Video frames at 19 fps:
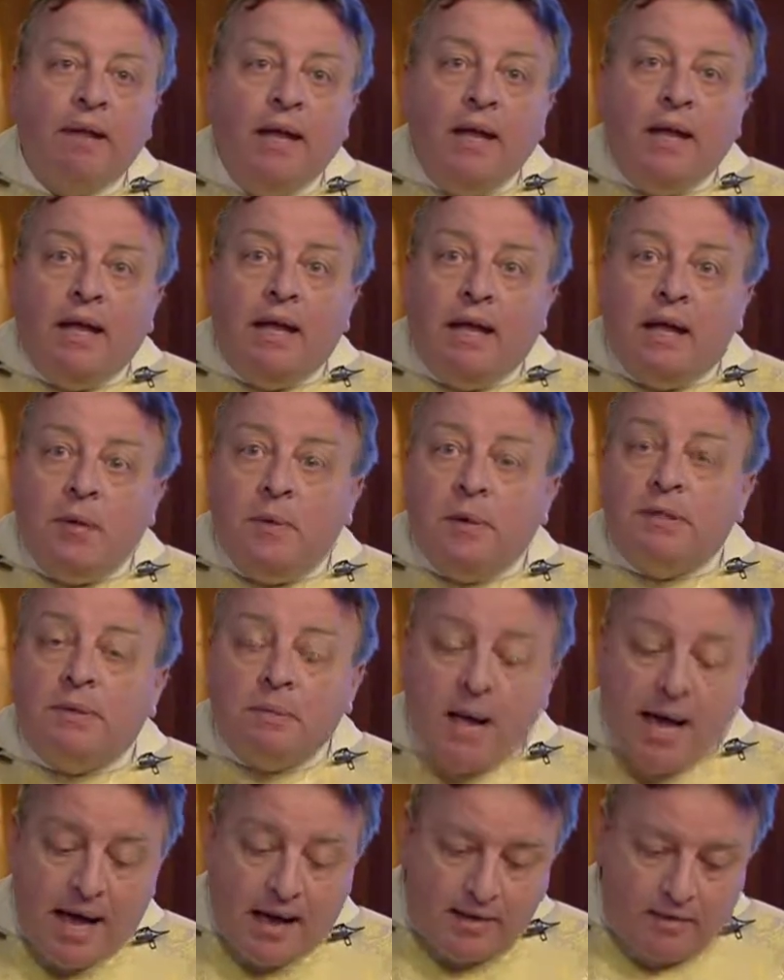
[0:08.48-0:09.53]
And he was
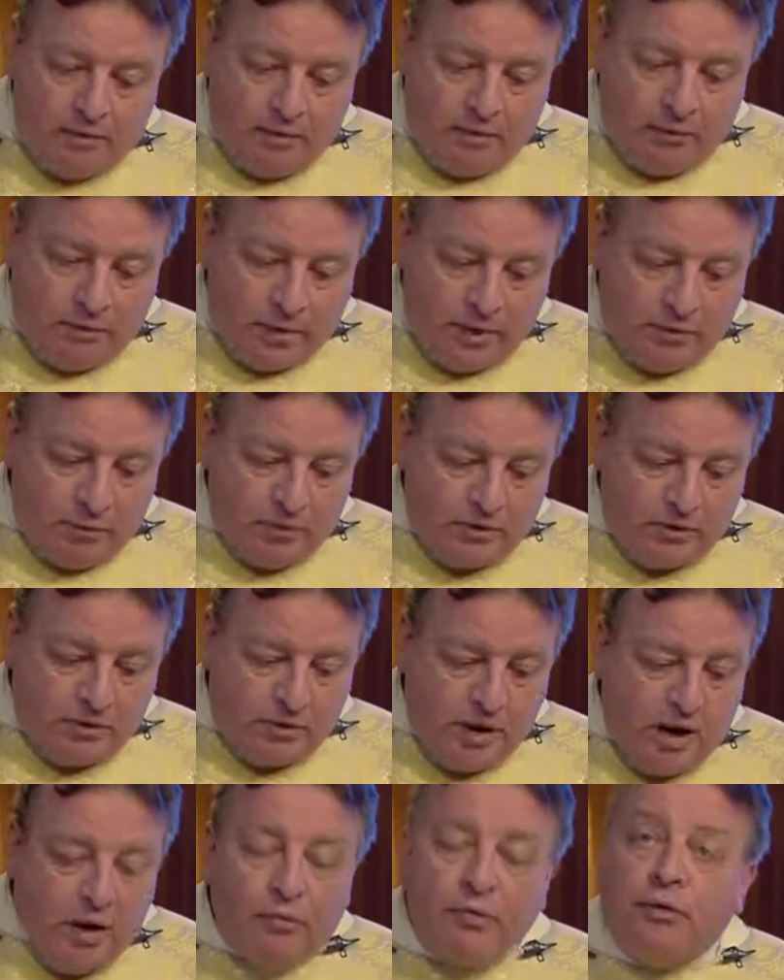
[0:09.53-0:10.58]
part of what was
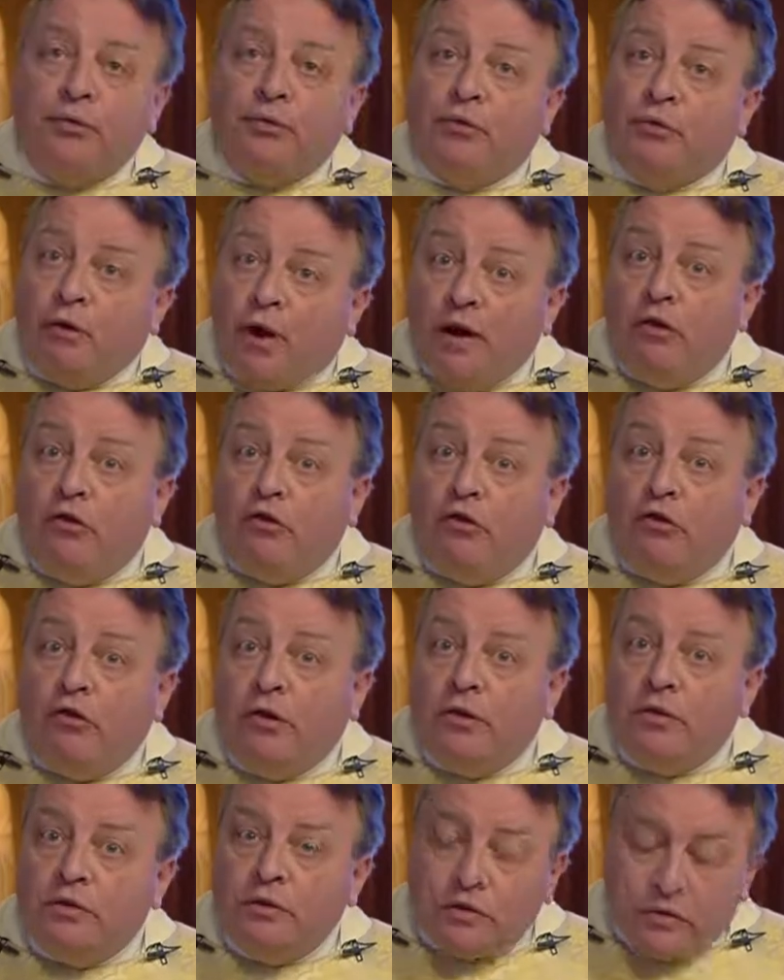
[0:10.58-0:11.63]
called the French
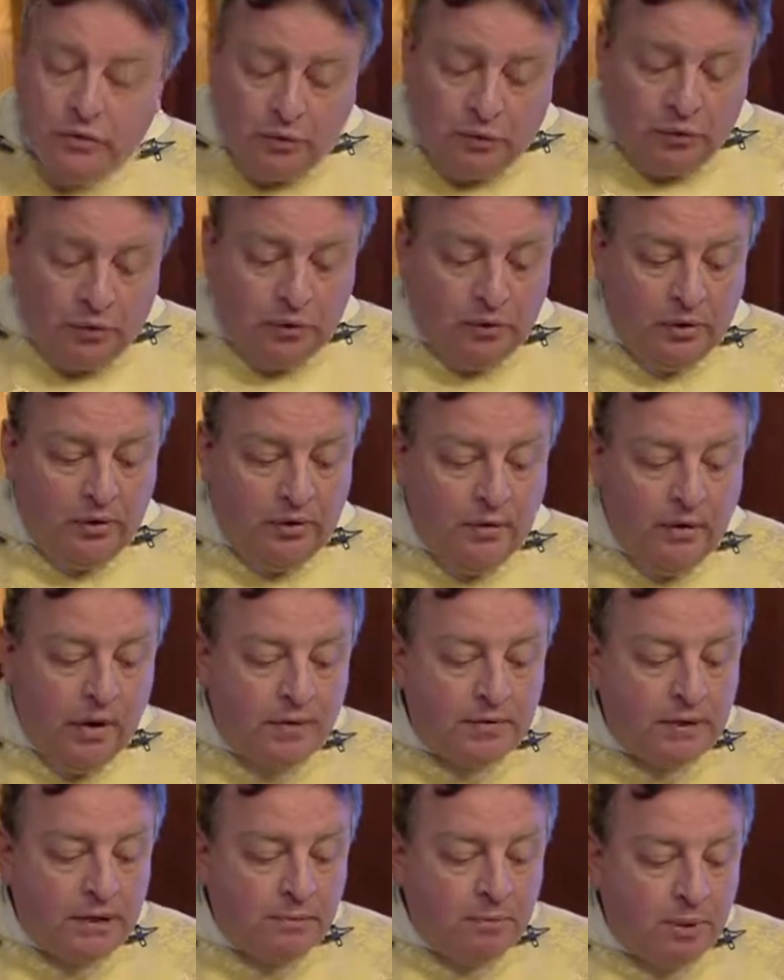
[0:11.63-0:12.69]
school of
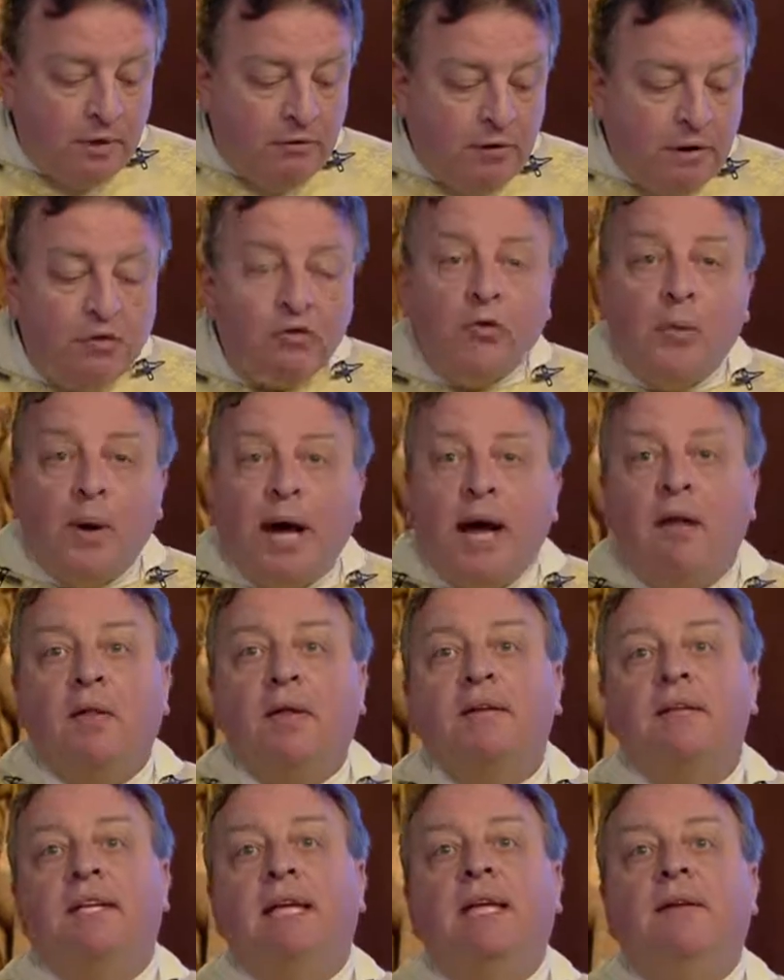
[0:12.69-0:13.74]

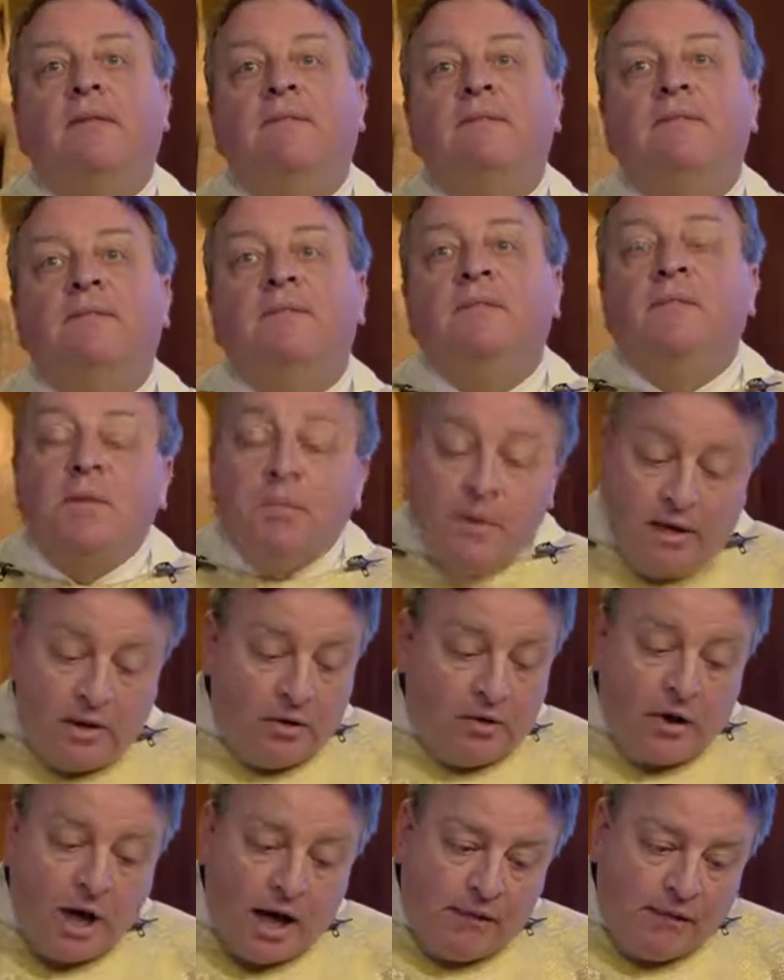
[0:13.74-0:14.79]
spirituality. We
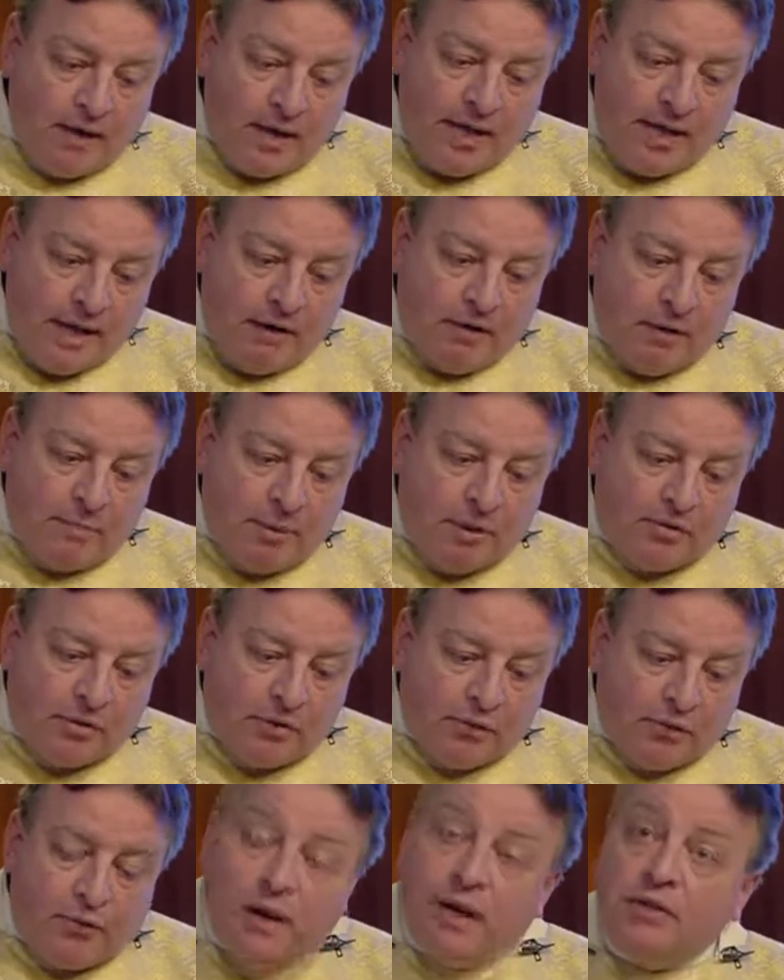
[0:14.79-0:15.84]
don't often hear about the
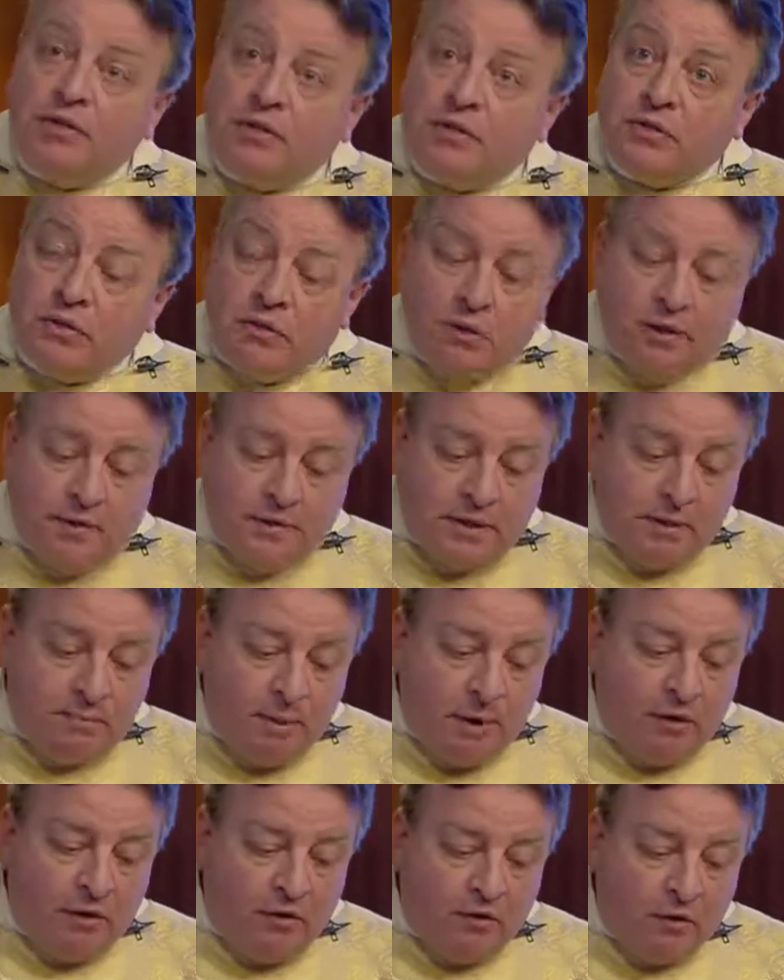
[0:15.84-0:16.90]
French school of
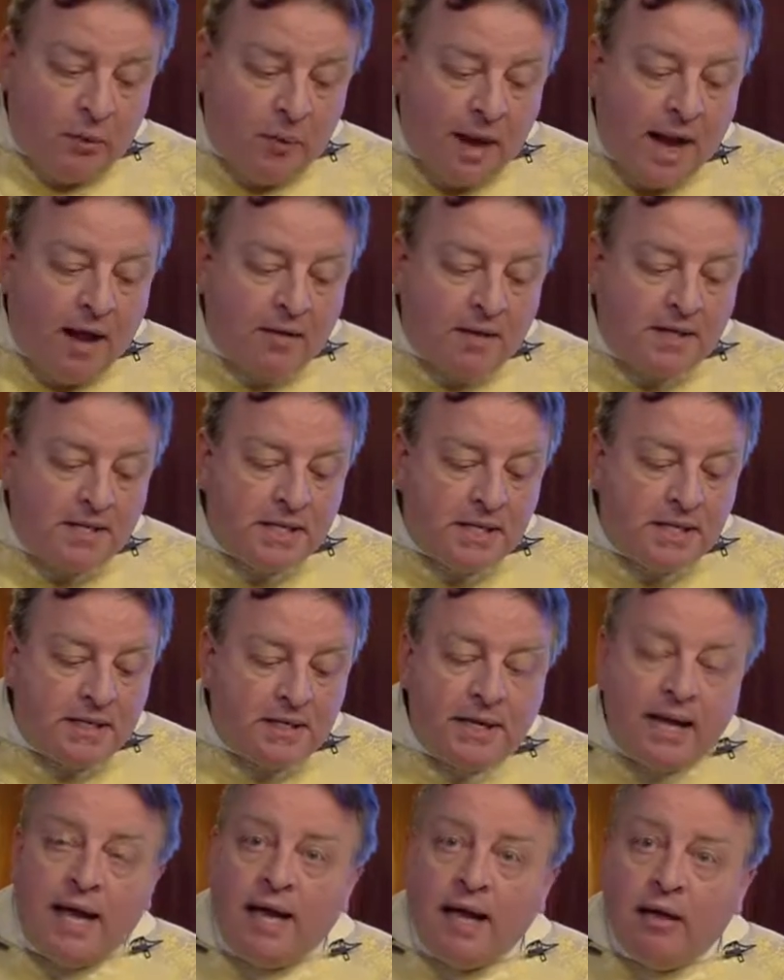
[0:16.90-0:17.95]
spirituality
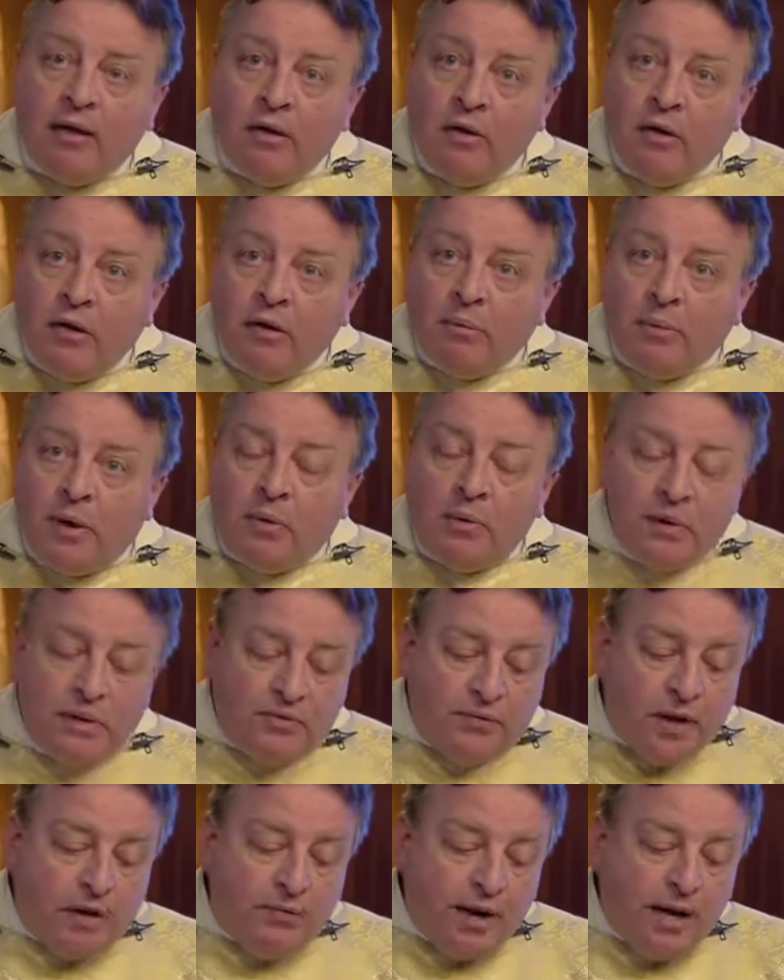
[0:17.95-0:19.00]
today, but it was
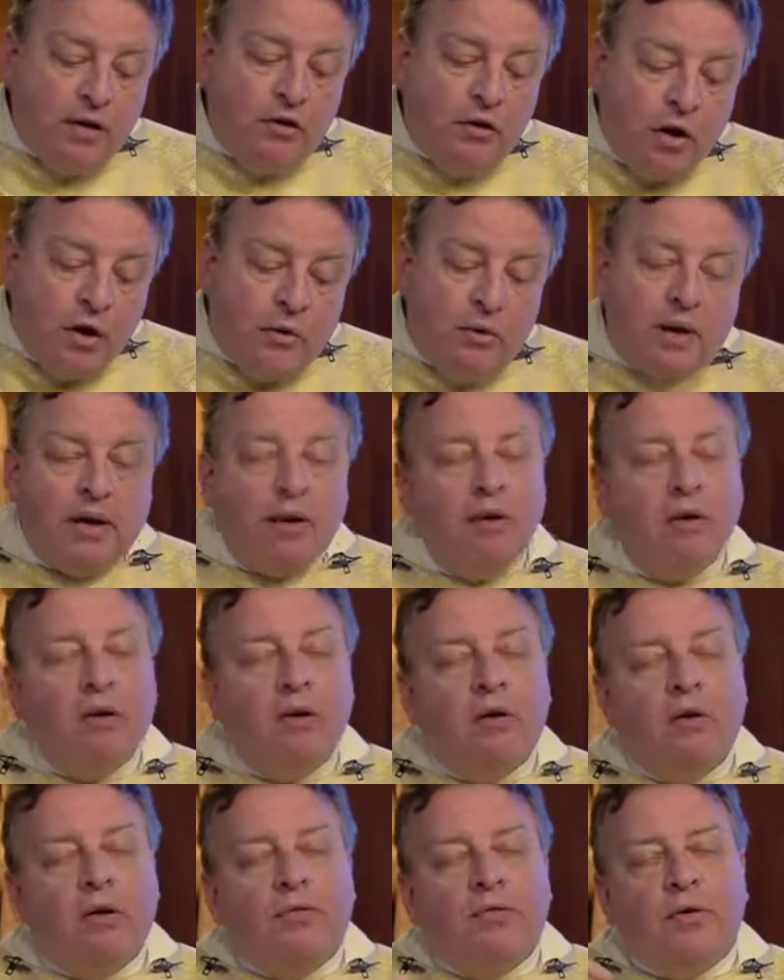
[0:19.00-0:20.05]
very noted
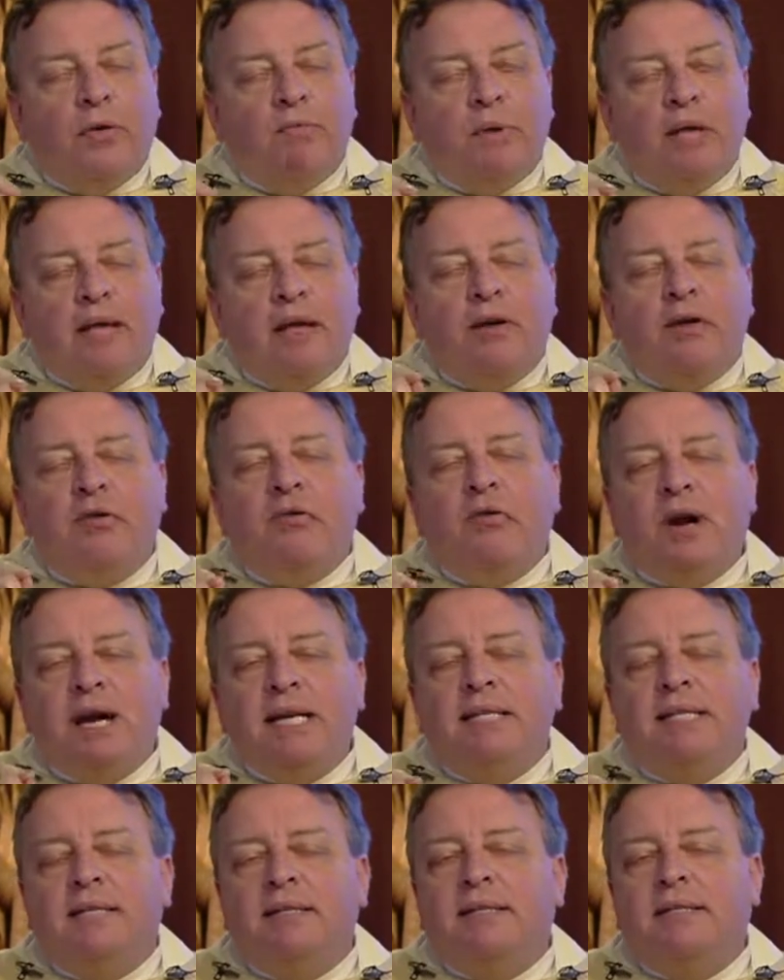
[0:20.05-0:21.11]
for being
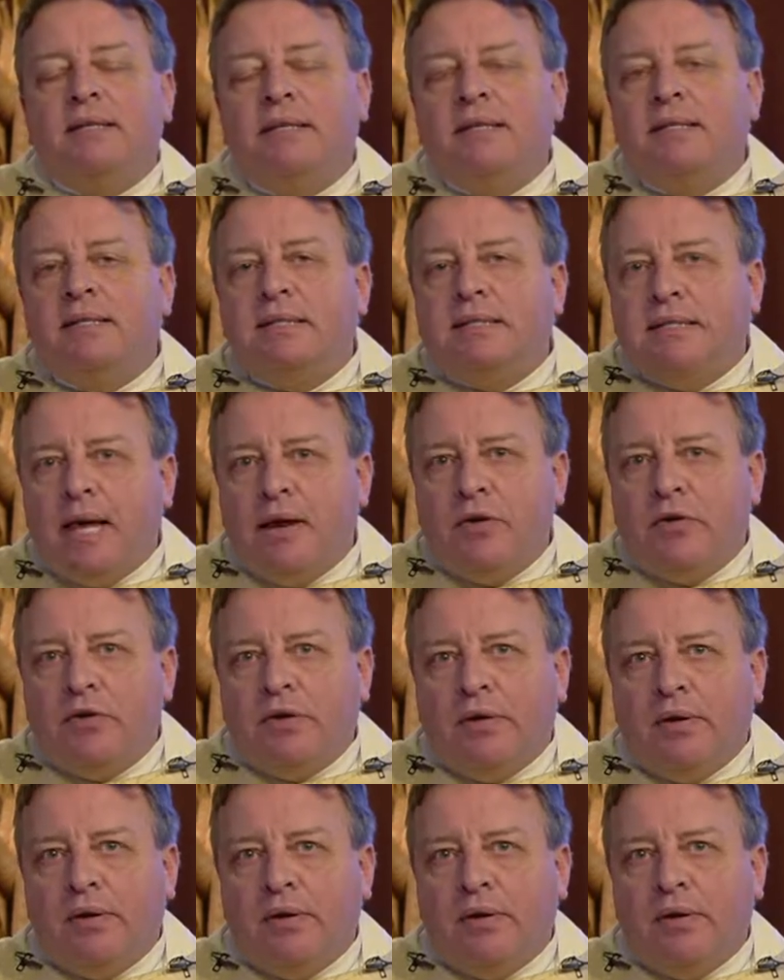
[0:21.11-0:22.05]
Christ centered.